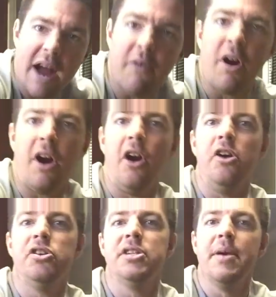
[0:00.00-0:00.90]
how
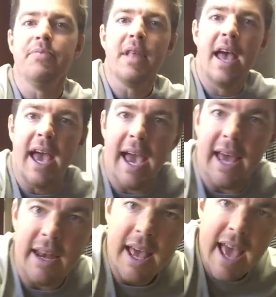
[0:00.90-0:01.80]
rehearsed
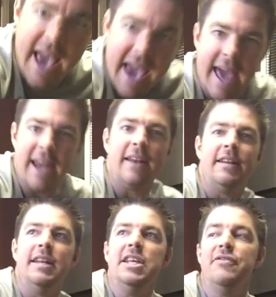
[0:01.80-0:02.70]
and
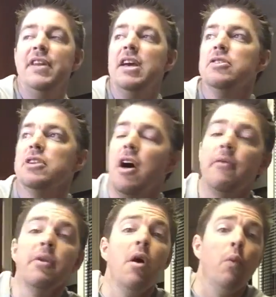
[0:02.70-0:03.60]
edited these videos
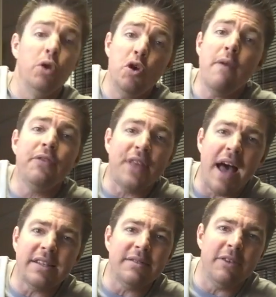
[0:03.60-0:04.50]
are. When you have
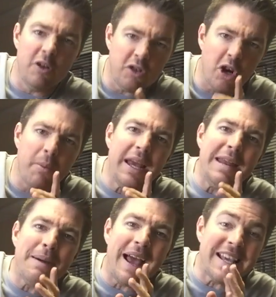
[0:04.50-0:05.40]
1,000, you show me
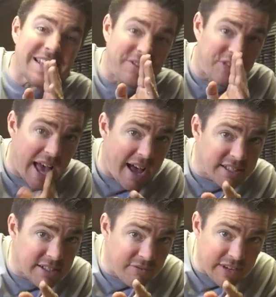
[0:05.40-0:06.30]
anybody has
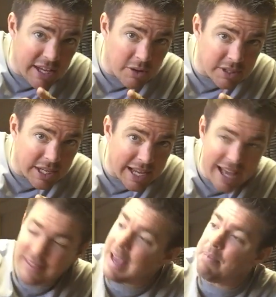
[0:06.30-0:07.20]
1,000 videos
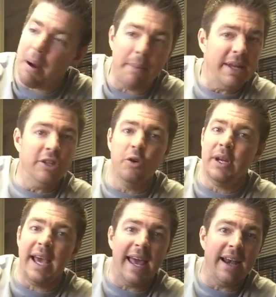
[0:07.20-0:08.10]
online, they probably didn't do
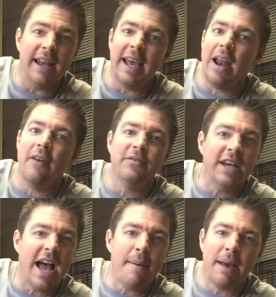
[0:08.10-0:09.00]
any editing. I don't have
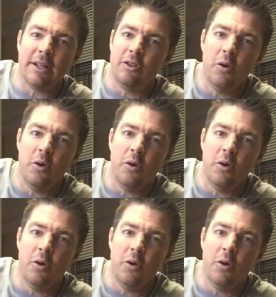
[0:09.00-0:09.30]
time. I got